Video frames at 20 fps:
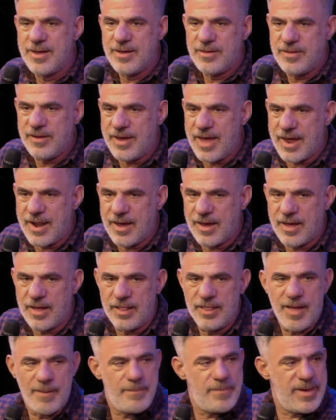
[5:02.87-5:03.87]
to get a
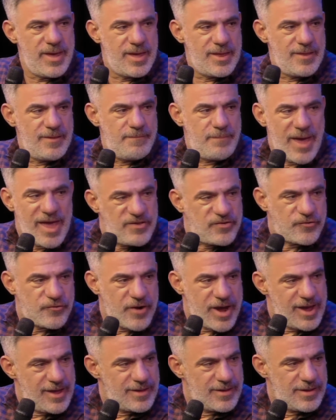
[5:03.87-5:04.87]
Colombian
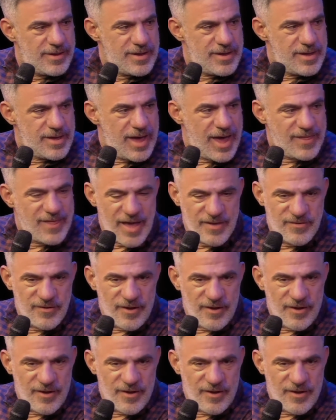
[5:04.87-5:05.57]
pastry. And that's